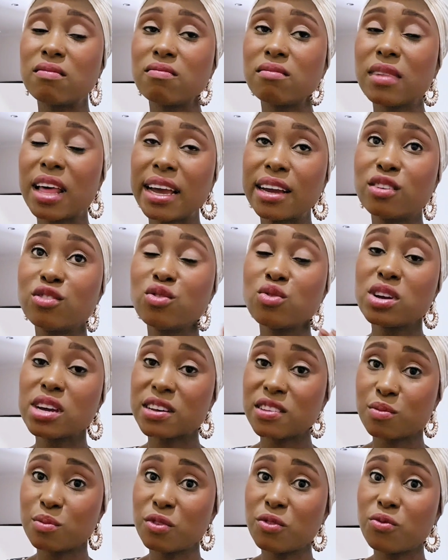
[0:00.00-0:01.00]
like 2
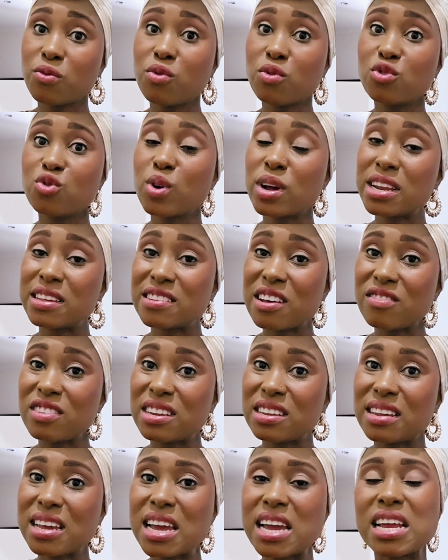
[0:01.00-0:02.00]
years before,
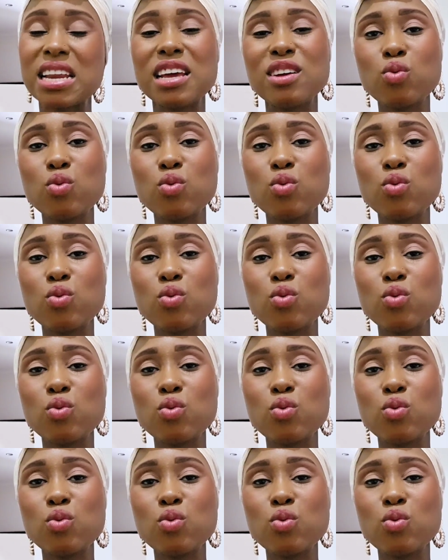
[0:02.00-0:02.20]
2017,